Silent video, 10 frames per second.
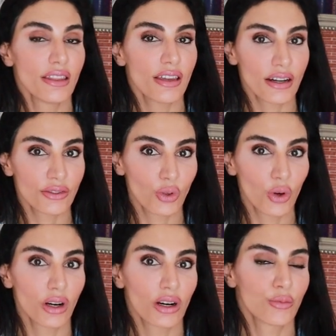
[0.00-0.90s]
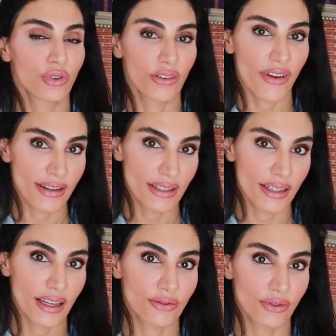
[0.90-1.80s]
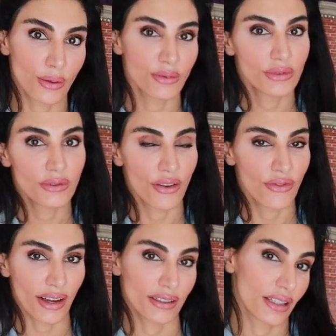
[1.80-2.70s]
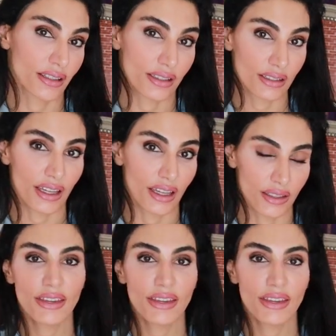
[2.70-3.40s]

therefore preventing it from affecting the skin.